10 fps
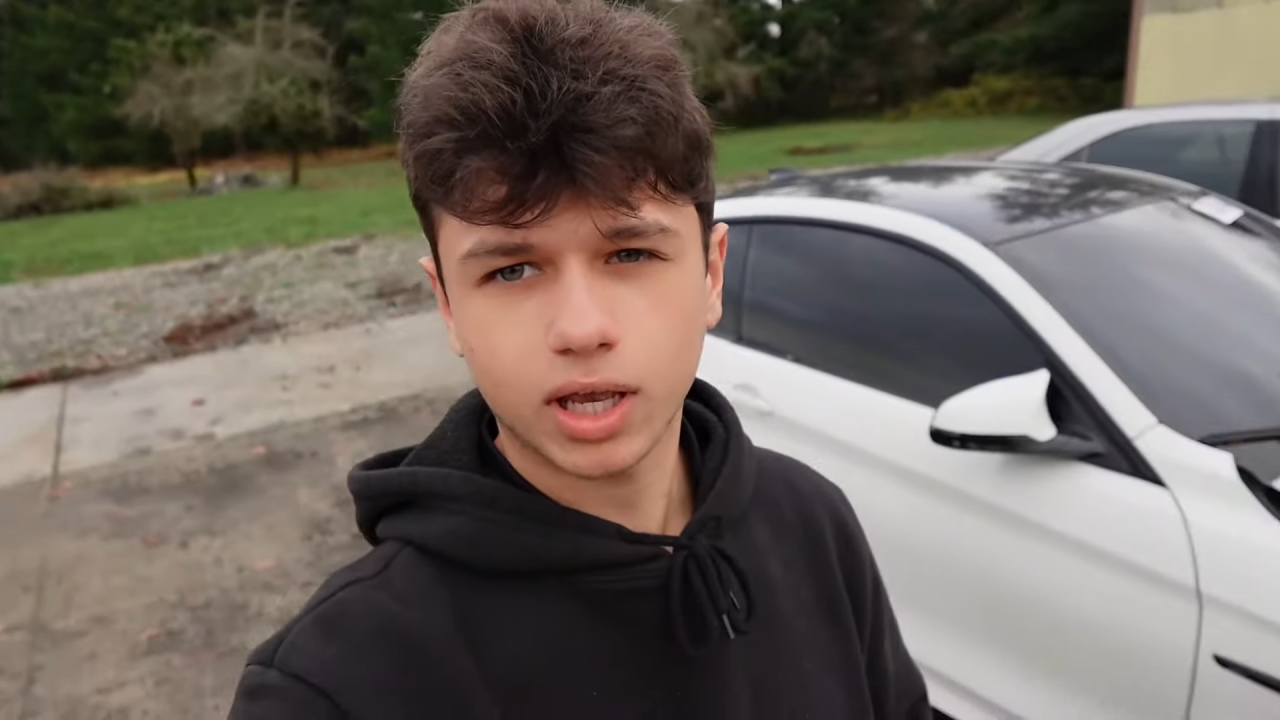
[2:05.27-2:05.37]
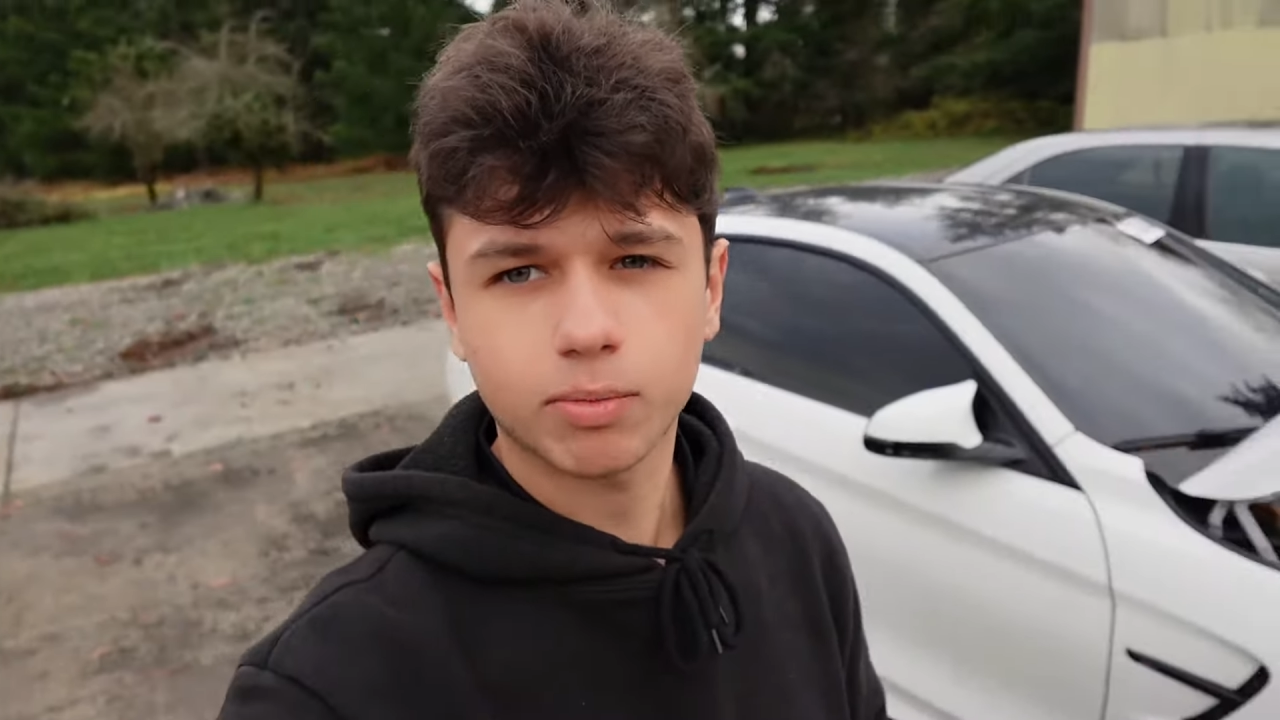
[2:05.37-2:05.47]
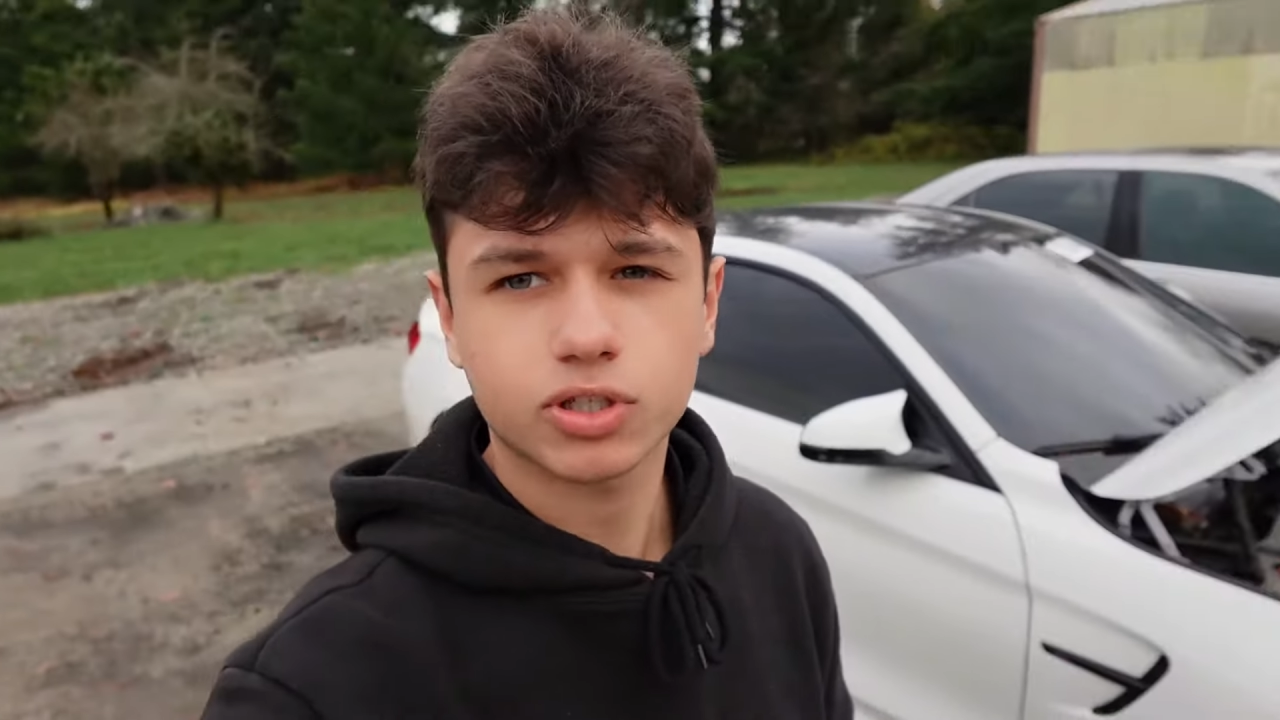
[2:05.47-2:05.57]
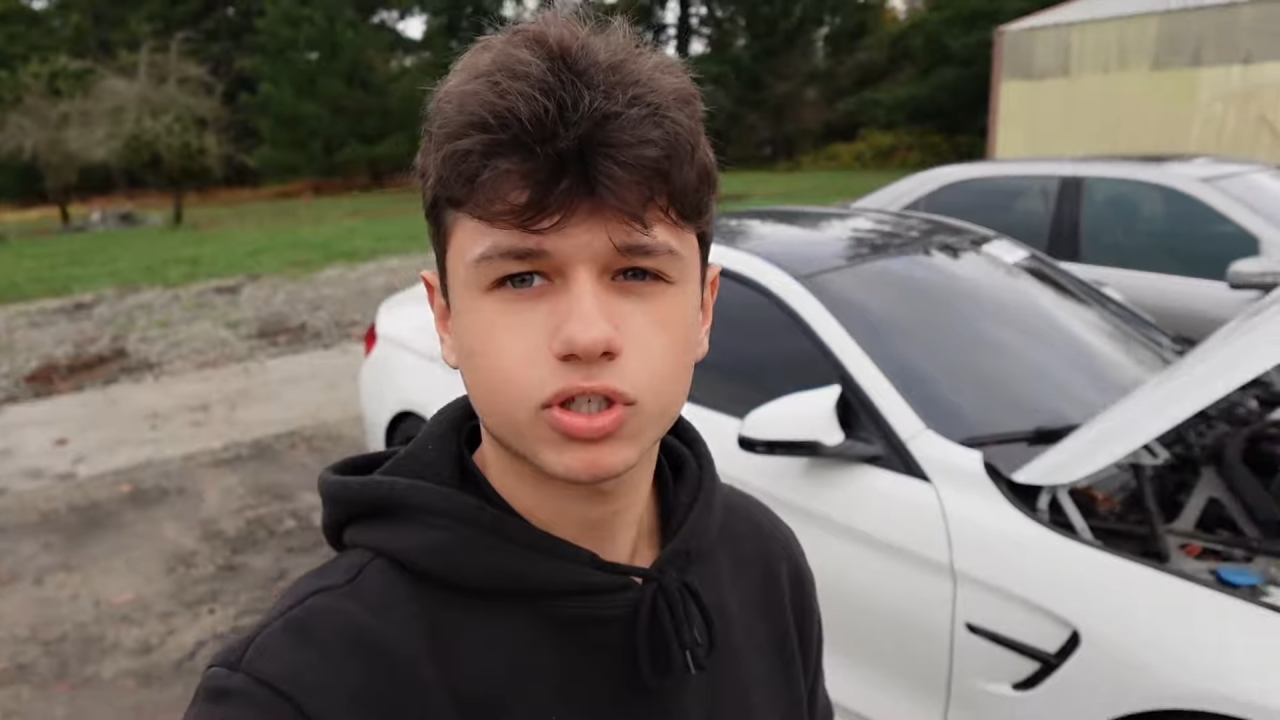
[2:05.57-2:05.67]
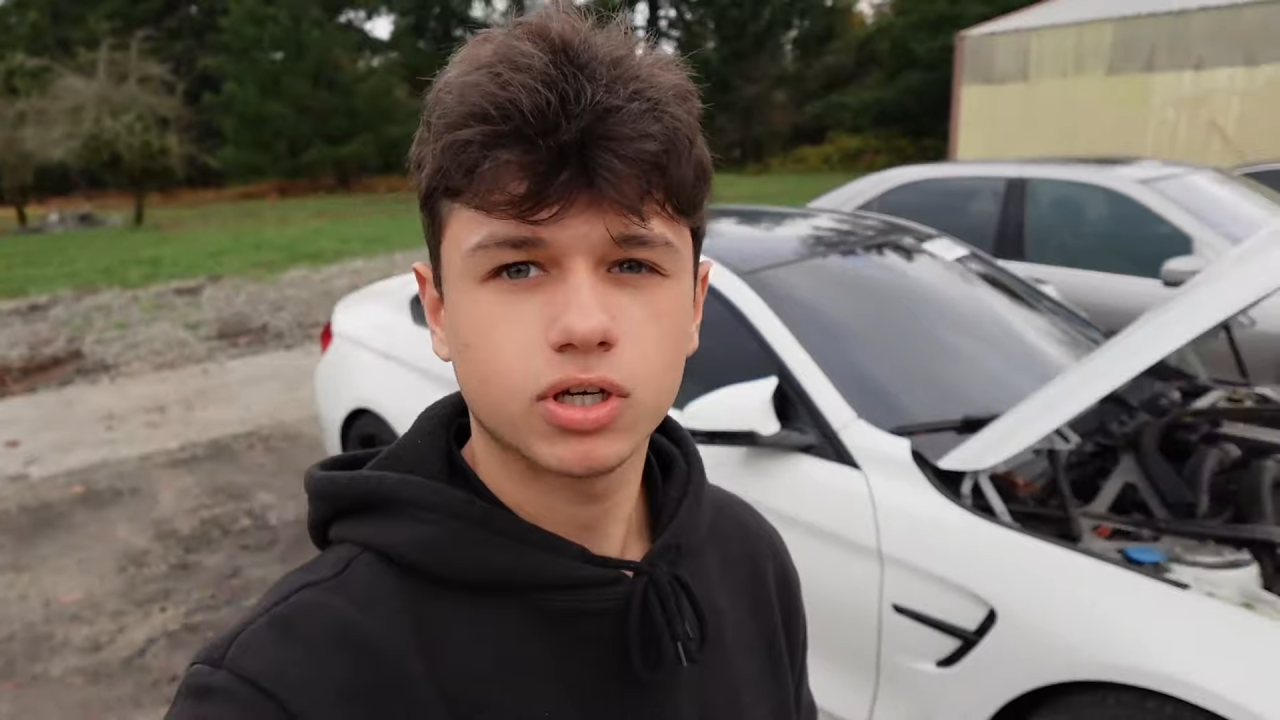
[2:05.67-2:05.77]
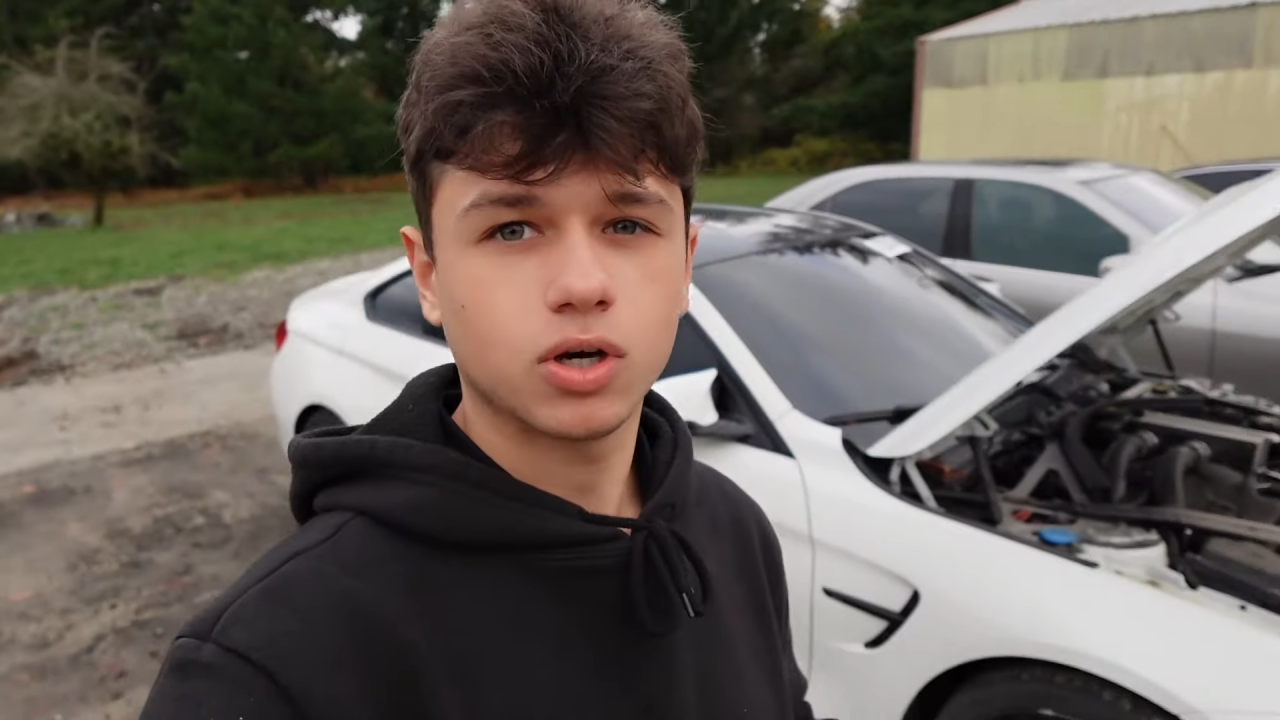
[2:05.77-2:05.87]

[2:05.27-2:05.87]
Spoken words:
damage,